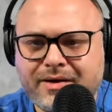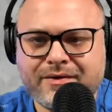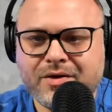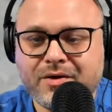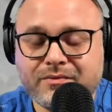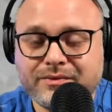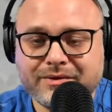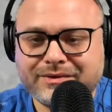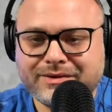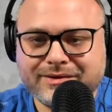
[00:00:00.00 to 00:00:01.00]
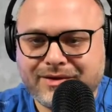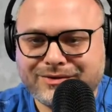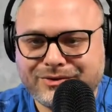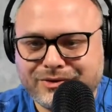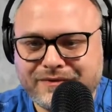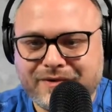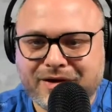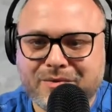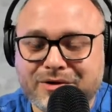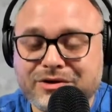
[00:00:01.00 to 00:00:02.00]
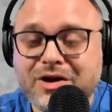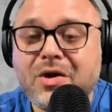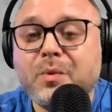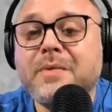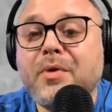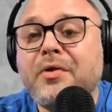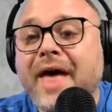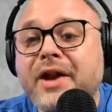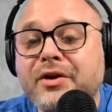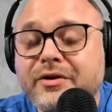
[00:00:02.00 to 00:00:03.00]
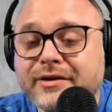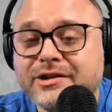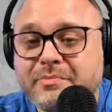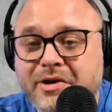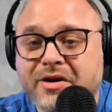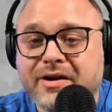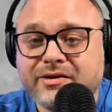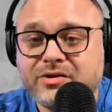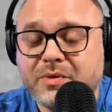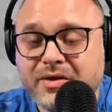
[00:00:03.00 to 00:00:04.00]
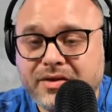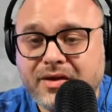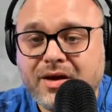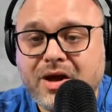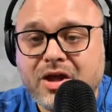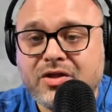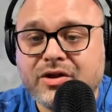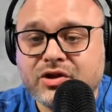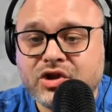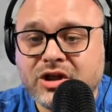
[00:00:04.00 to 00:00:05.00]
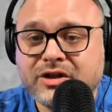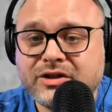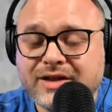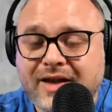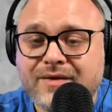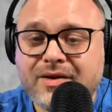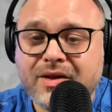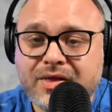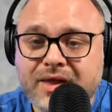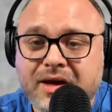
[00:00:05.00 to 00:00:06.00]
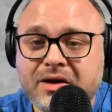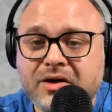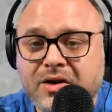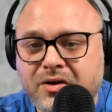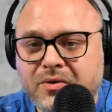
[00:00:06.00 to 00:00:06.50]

even know. I was going to say all sorts of funky words. We both had a good experience with the G7 Thin Q.